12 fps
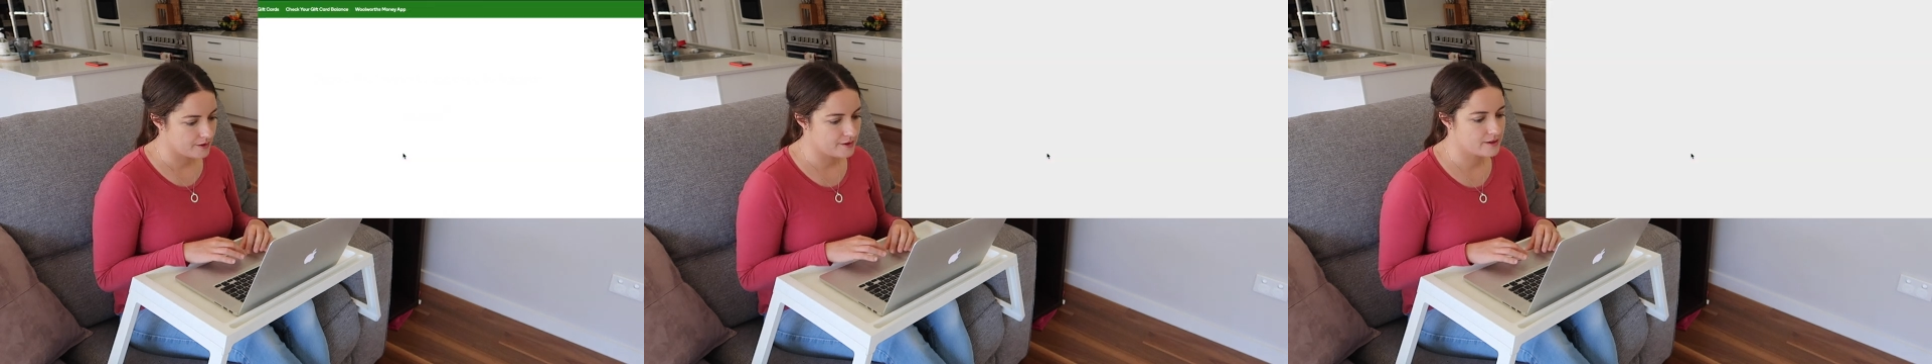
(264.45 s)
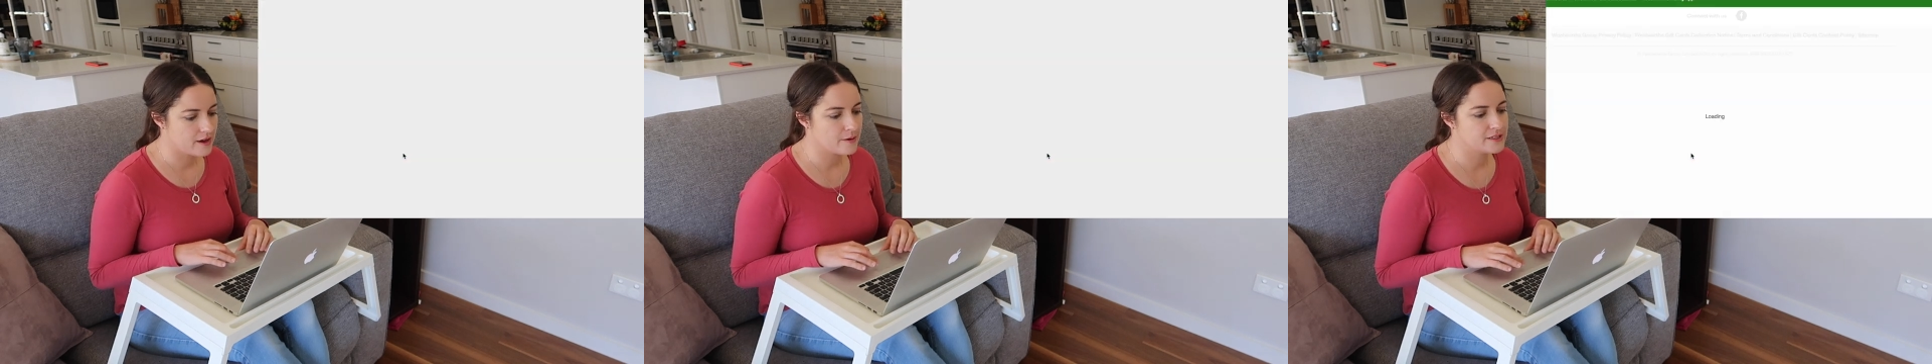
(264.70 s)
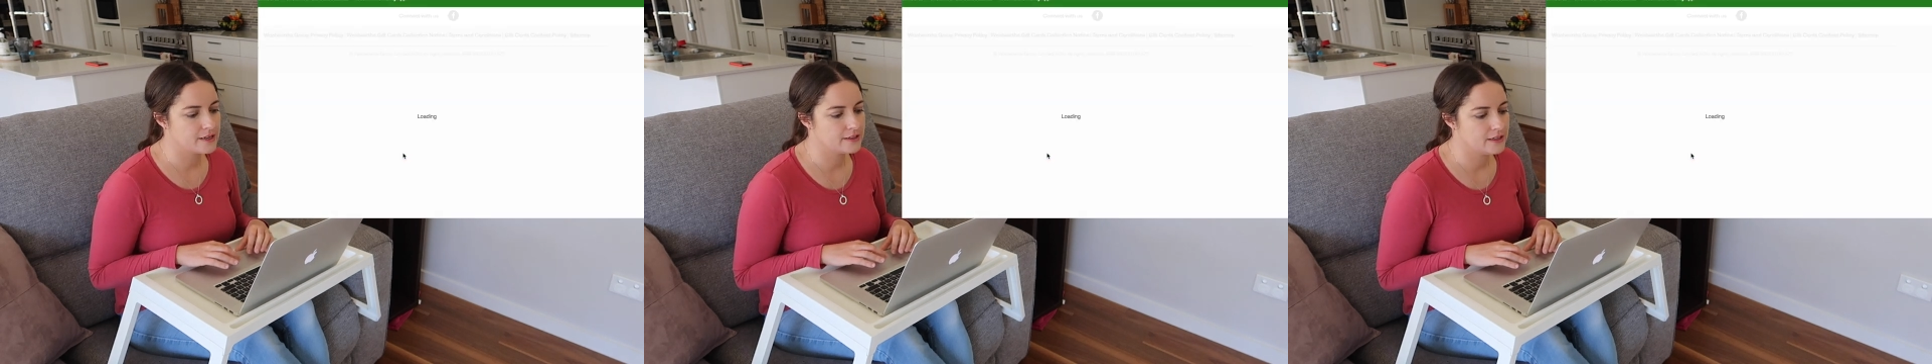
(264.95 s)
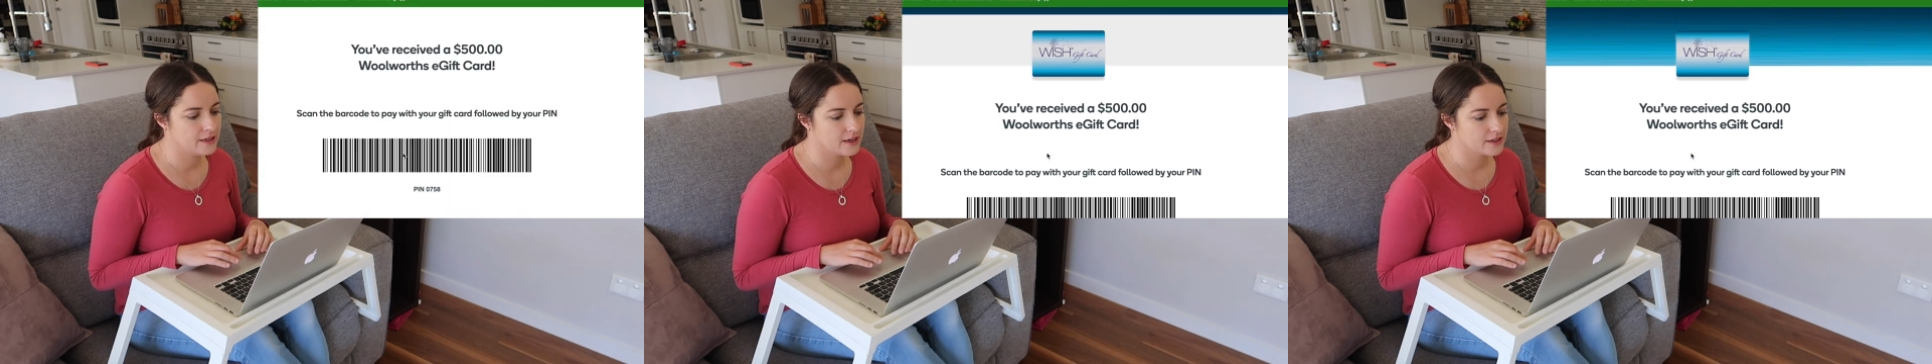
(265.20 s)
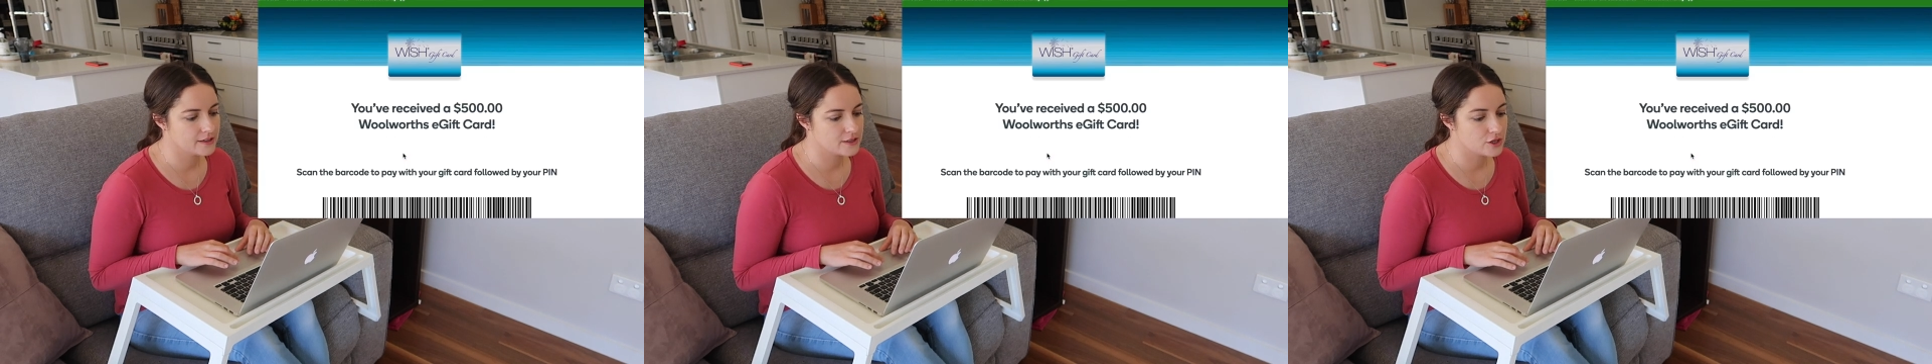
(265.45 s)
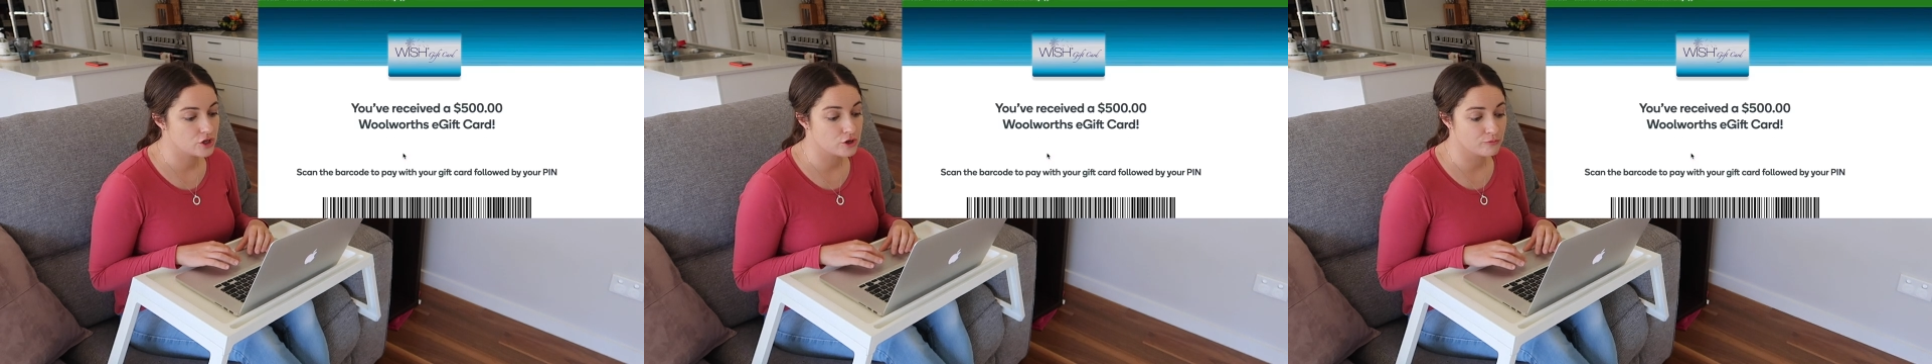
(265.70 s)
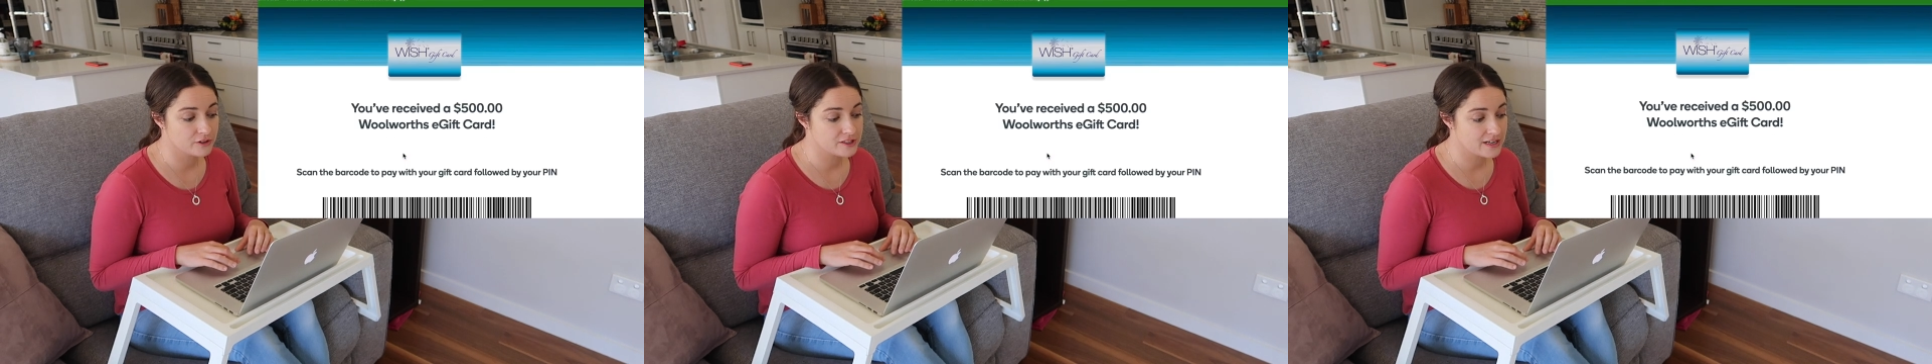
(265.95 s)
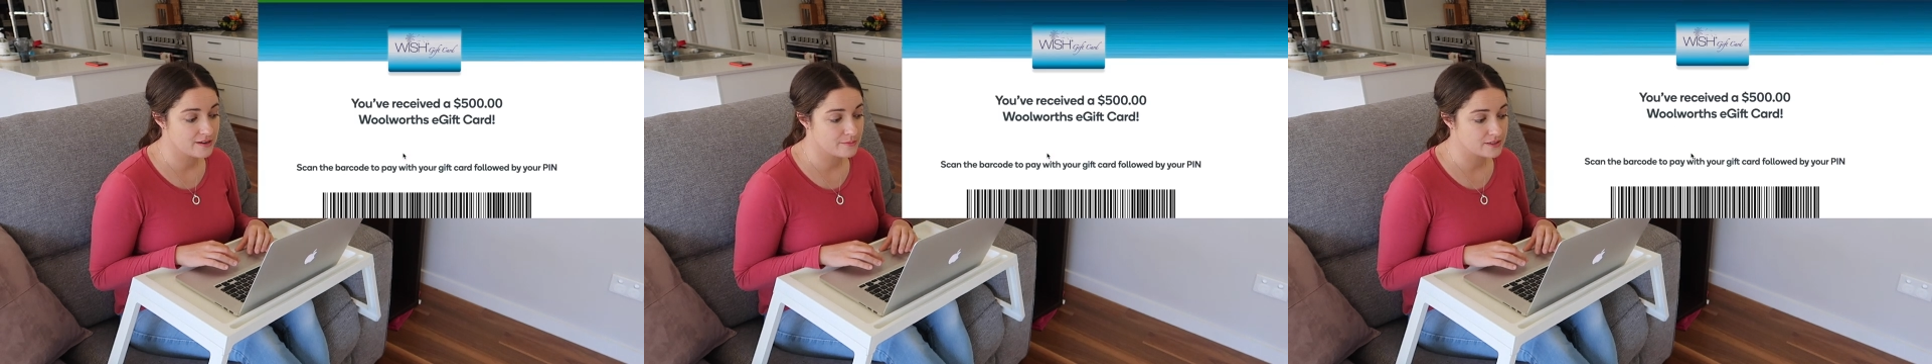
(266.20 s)
you come down here, you can
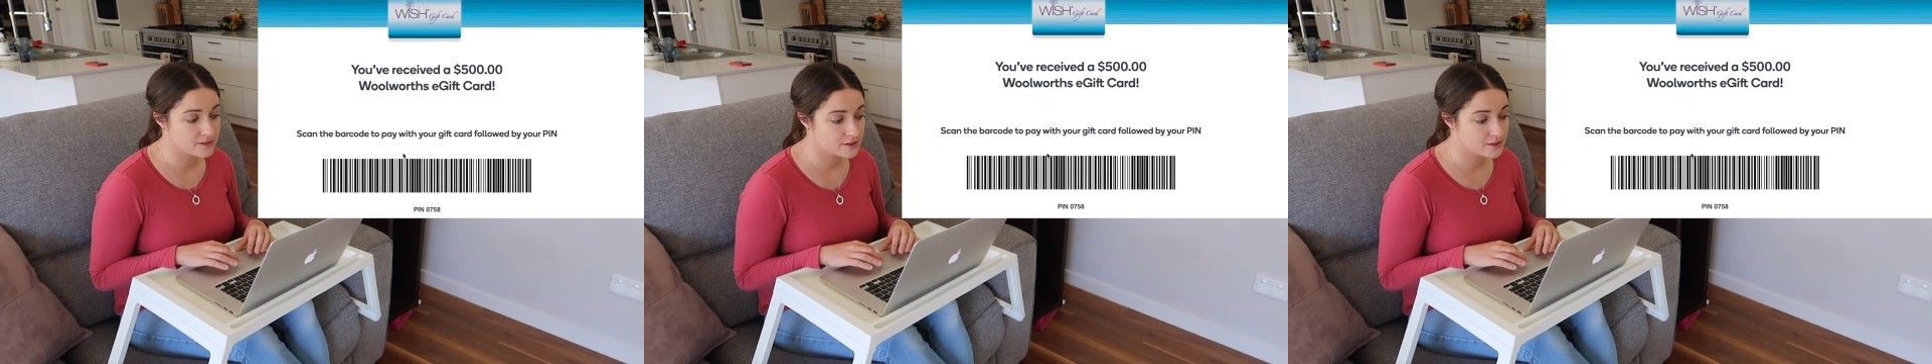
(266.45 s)
redeem in